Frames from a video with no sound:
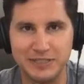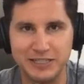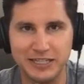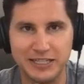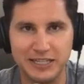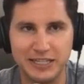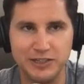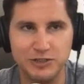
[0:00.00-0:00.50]
And
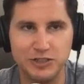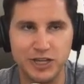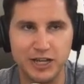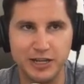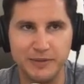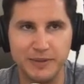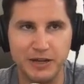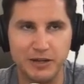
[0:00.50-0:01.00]
can you
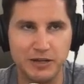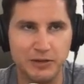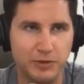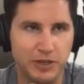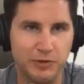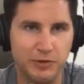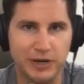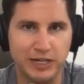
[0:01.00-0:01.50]
talk about, and
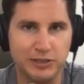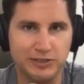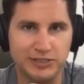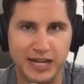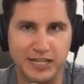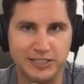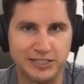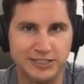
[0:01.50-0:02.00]
whether you want to use
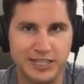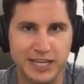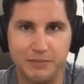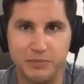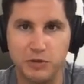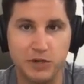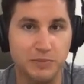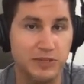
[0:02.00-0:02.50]
that as an
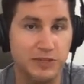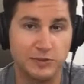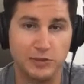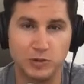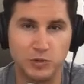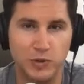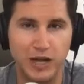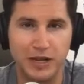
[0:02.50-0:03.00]
example, or pistol
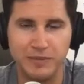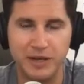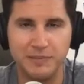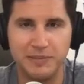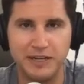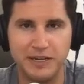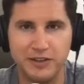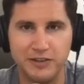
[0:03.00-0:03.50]
squat might
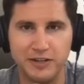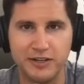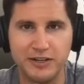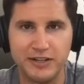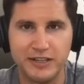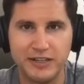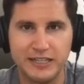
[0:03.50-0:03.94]
be another